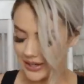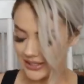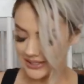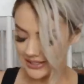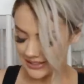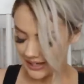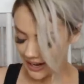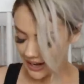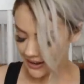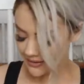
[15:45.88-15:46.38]
I
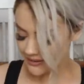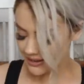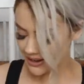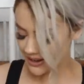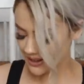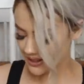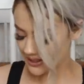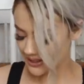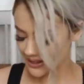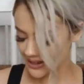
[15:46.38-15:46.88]
saved
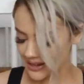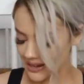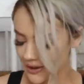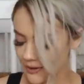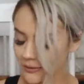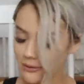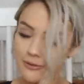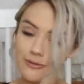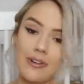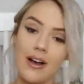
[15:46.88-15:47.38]
the
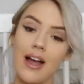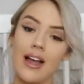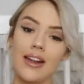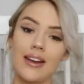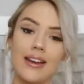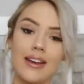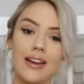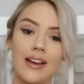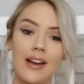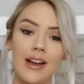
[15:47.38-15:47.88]

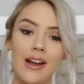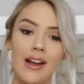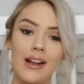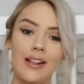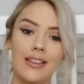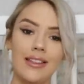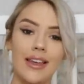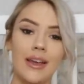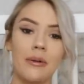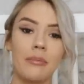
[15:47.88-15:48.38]
fun
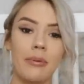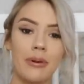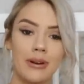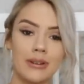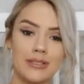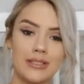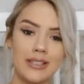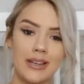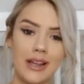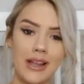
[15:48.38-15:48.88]
like
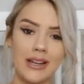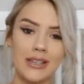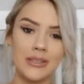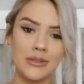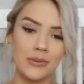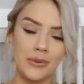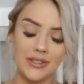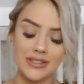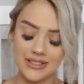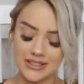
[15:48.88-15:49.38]

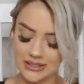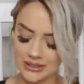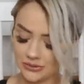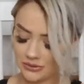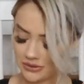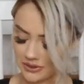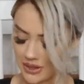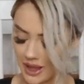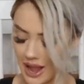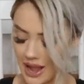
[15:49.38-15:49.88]
personalized onesies
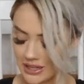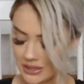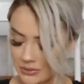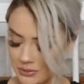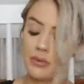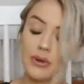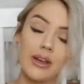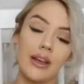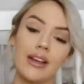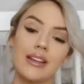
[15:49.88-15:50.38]
for last
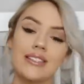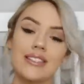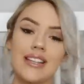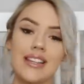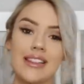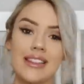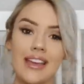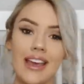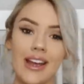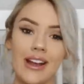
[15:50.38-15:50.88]

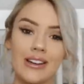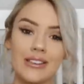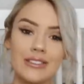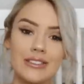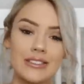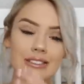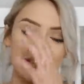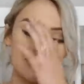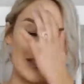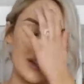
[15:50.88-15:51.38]
because they are
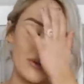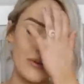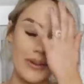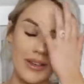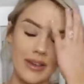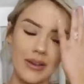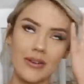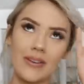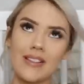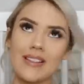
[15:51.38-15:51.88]
just so
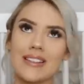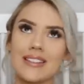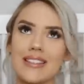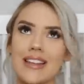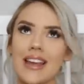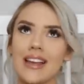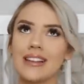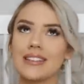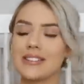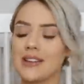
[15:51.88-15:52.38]
cute and the
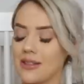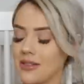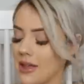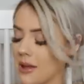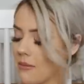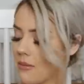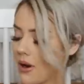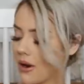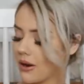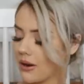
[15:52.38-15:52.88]
sayings on
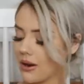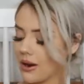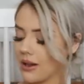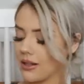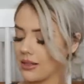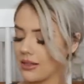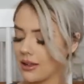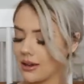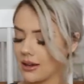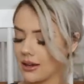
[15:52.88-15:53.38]
them are
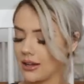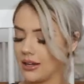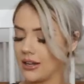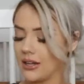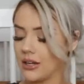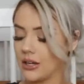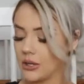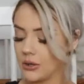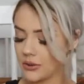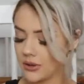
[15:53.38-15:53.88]
the
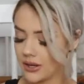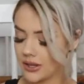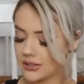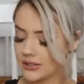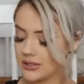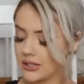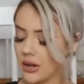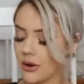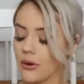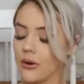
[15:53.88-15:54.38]

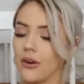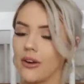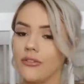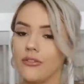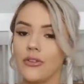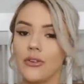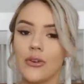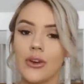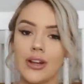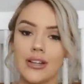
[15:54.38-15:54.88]
cutest. So
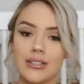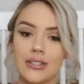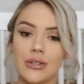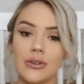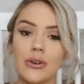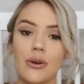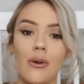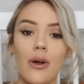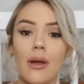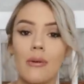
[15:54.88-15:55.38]
if you guys
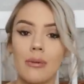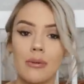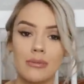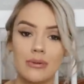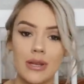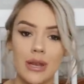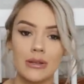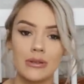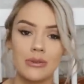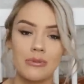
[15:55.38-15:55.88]
don't know, I'm
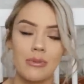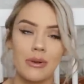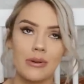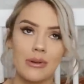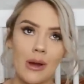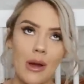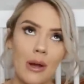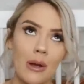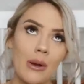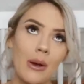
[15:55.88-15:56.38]
obsessed with my
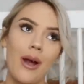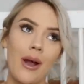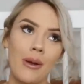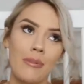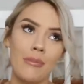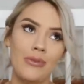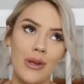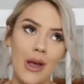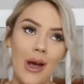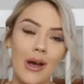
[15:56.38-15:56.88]
dog.
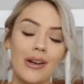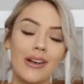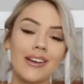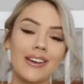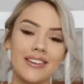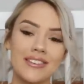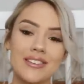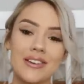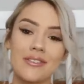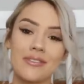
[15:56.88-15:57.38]
Our dog
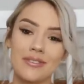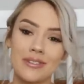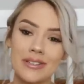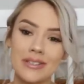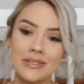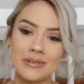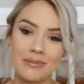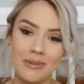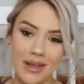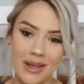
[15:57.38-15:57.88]
is our
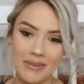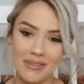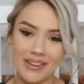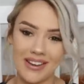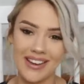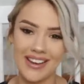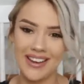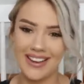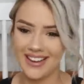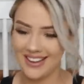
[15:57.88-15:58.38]
first
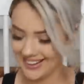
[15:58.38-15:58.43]
baby.